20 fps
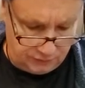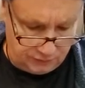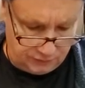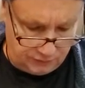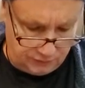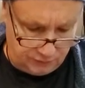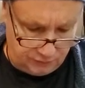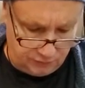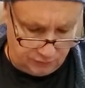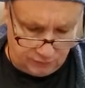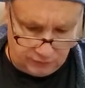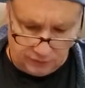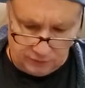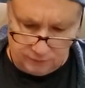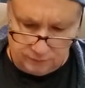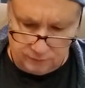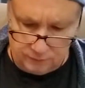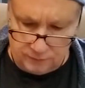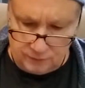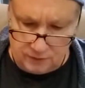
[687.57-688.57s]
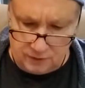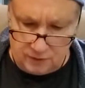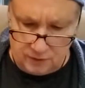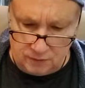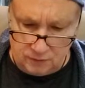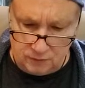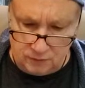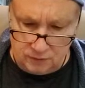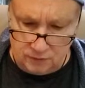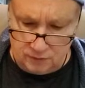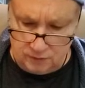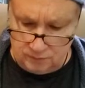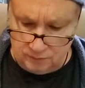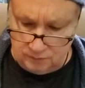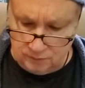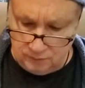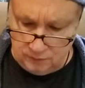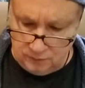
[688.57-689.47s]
see what we get for the outcome.